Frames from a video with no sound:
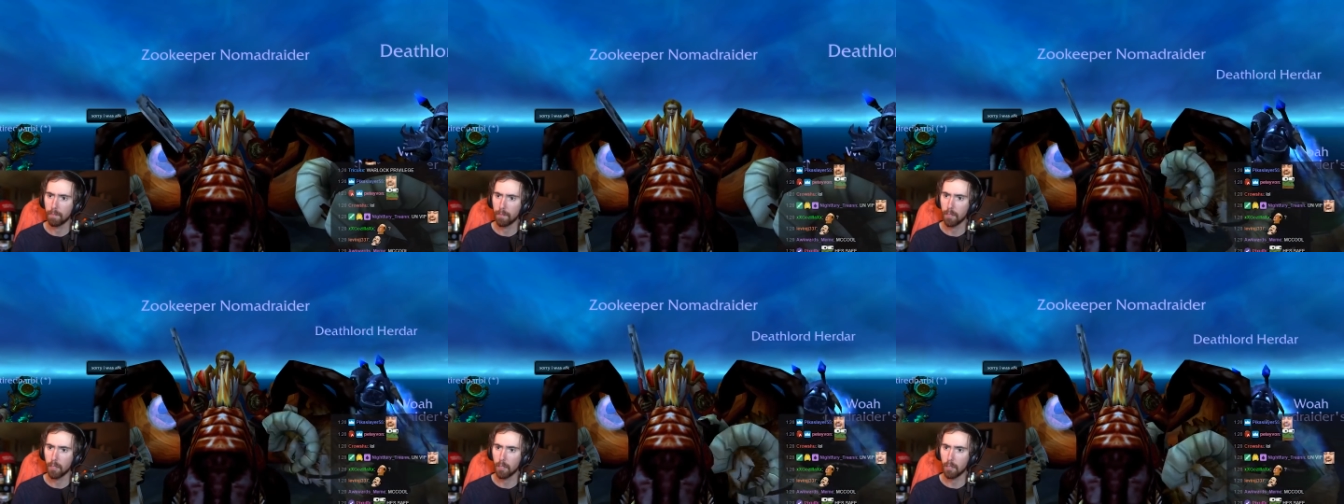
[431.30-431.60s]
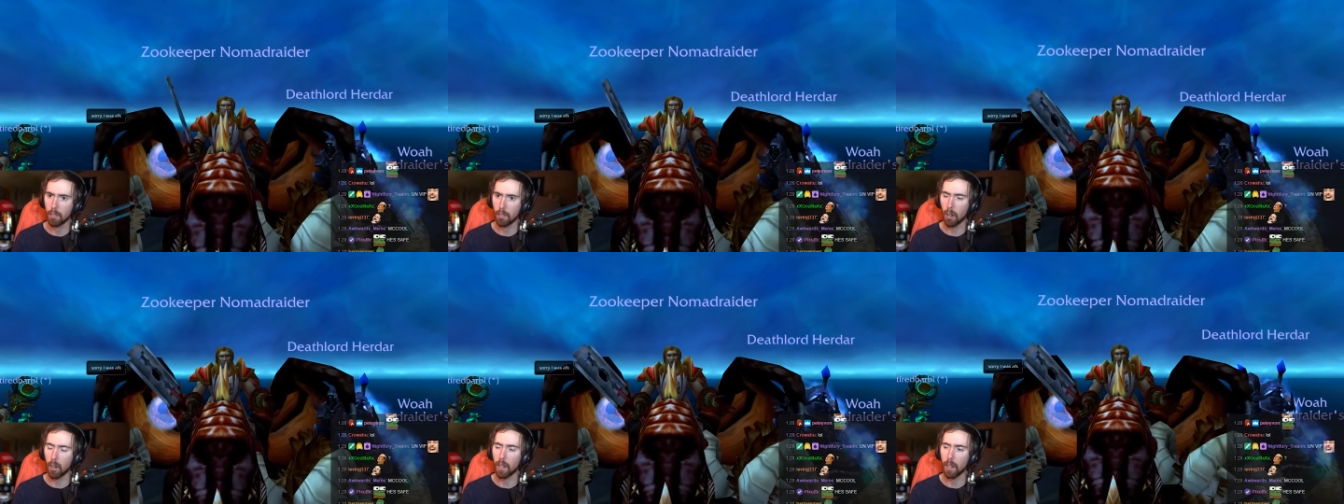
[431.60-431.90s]

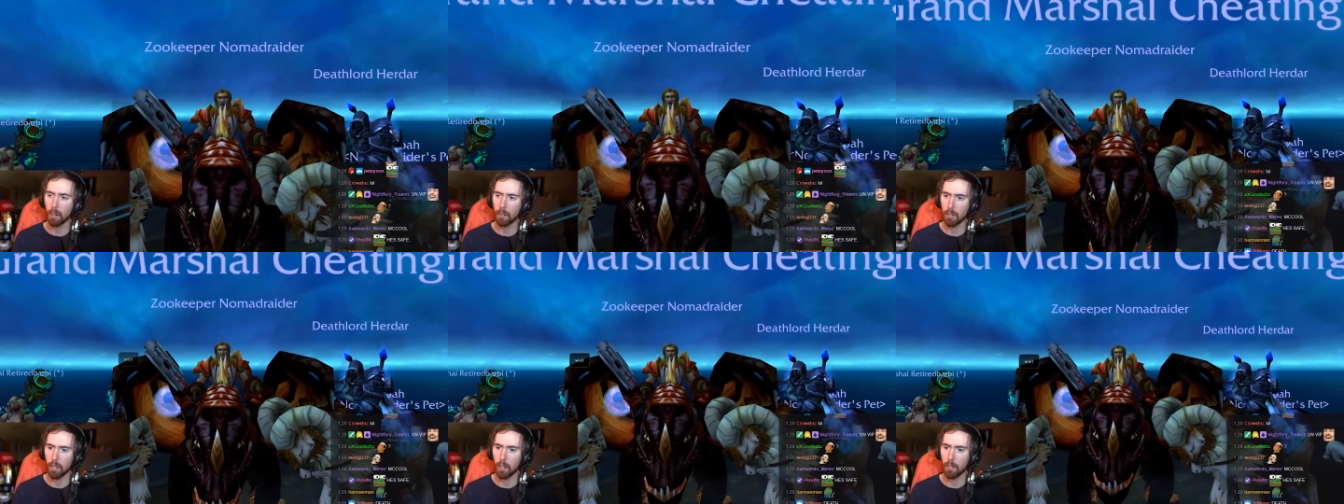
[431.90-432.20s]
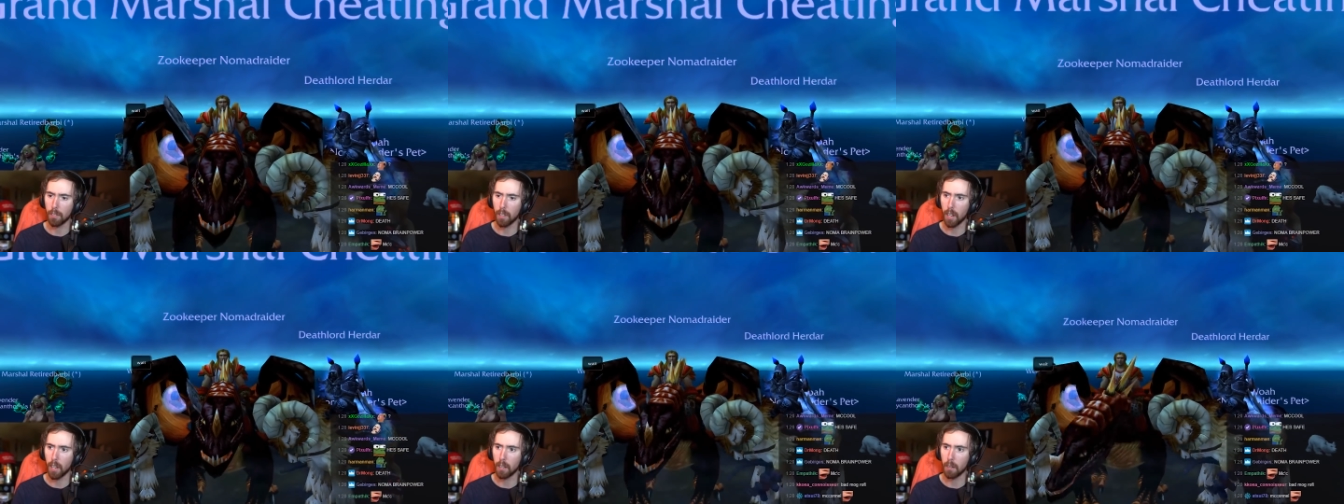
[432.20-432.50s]
Sorry, I was
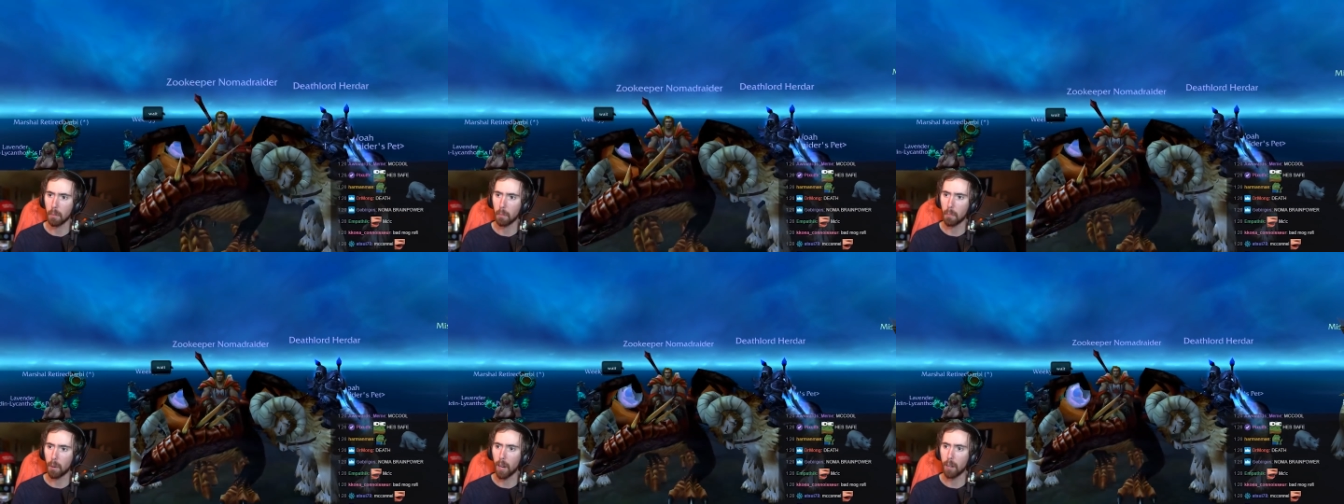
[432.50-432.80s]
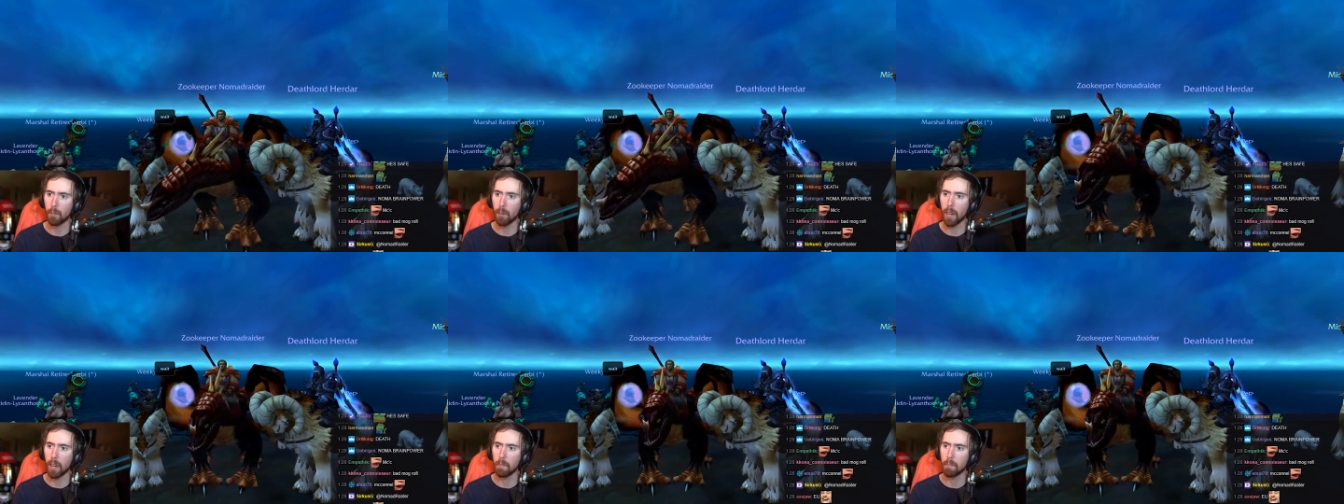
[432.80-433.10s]
AFK. Brown
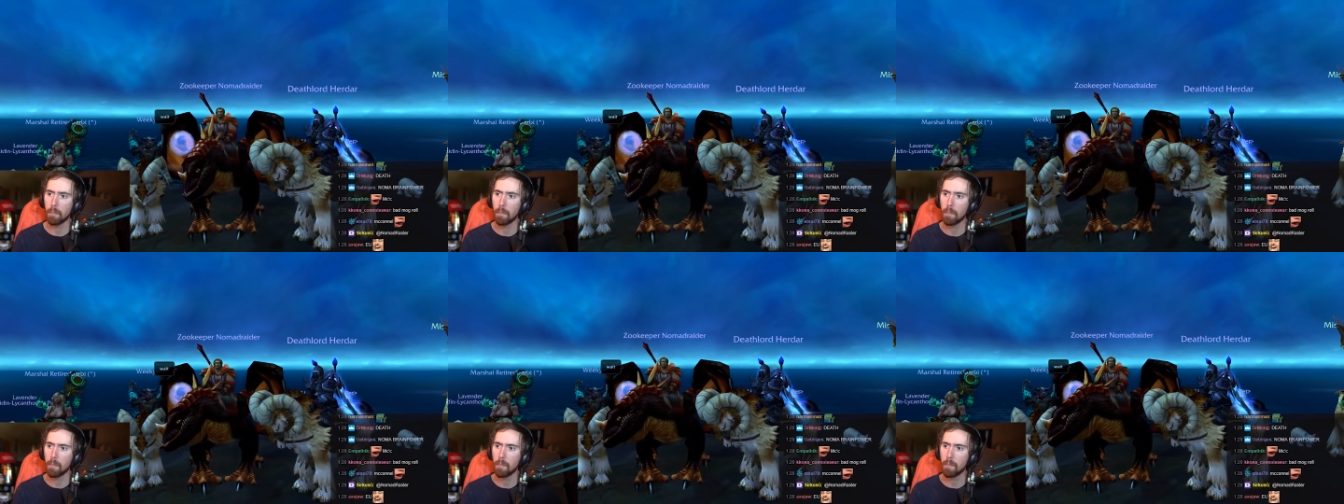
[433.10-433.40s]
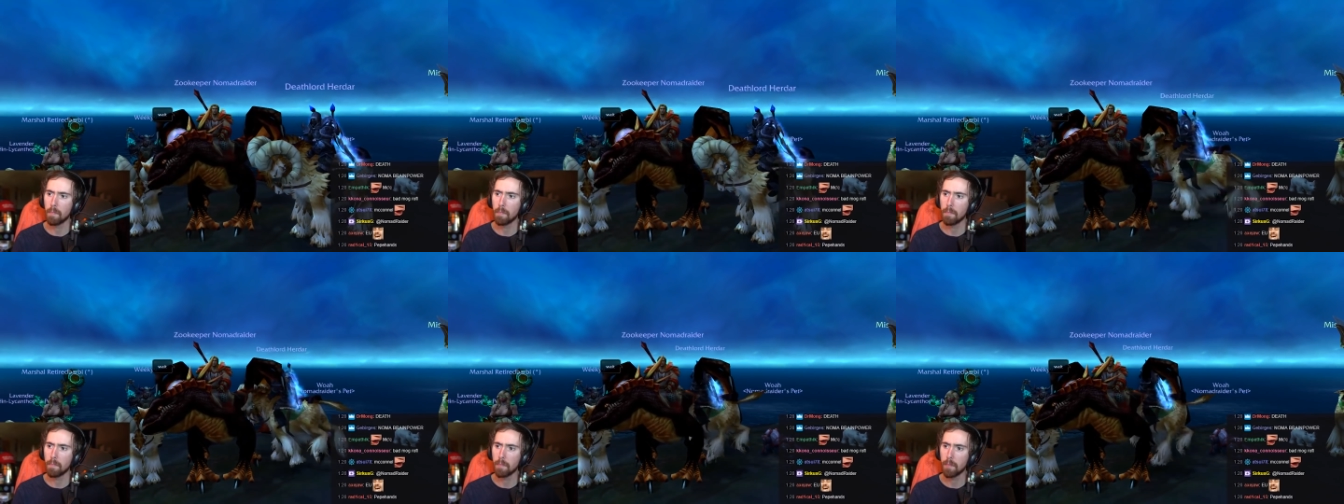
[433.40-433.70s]
Ram.
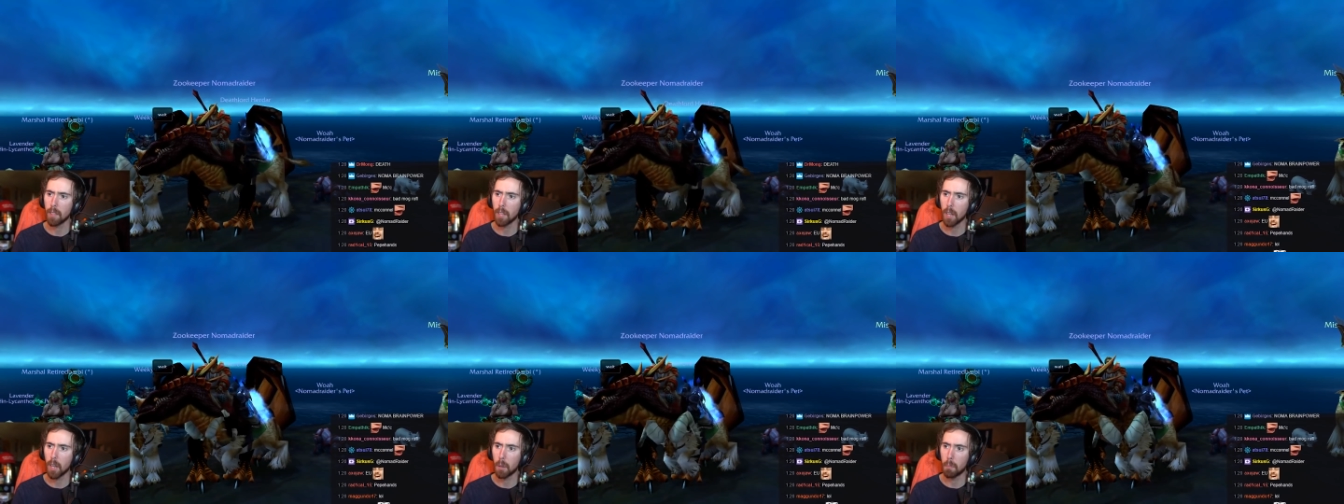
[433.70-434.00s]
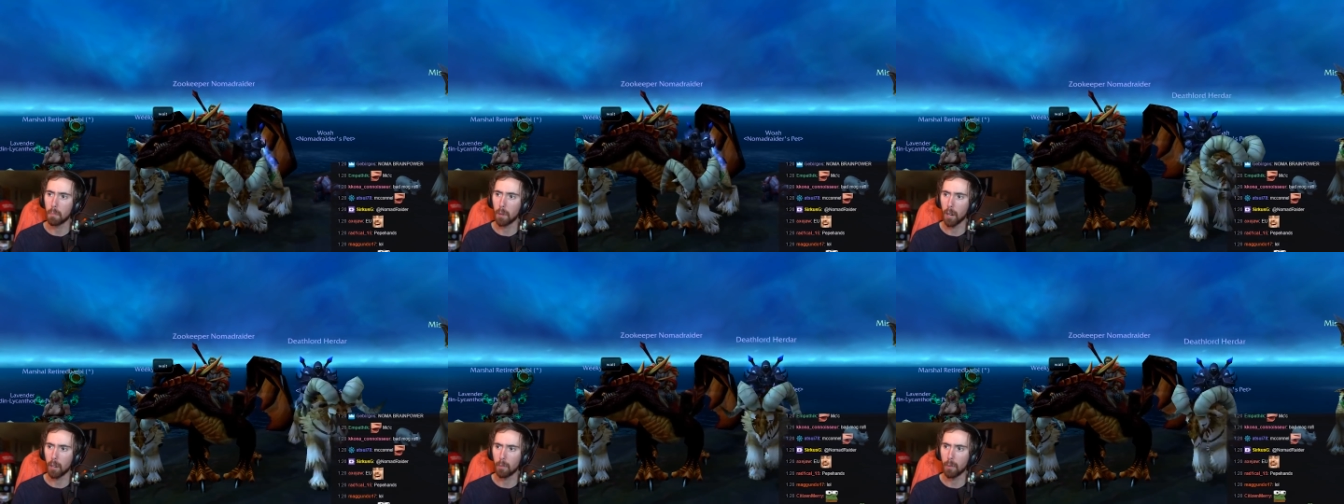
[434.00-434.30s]

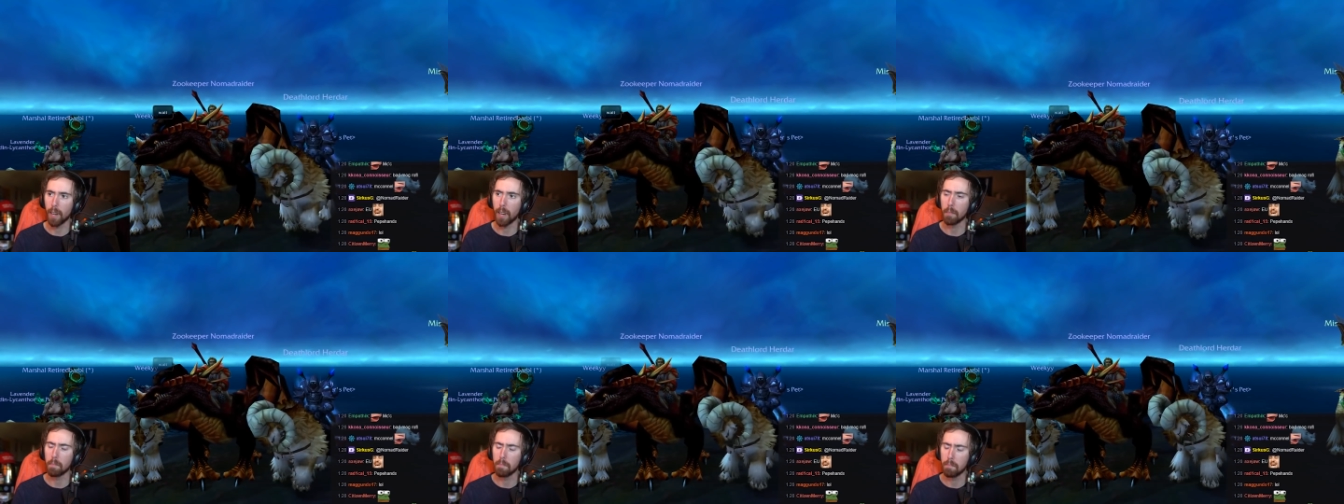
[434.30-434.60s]
Brown Ram.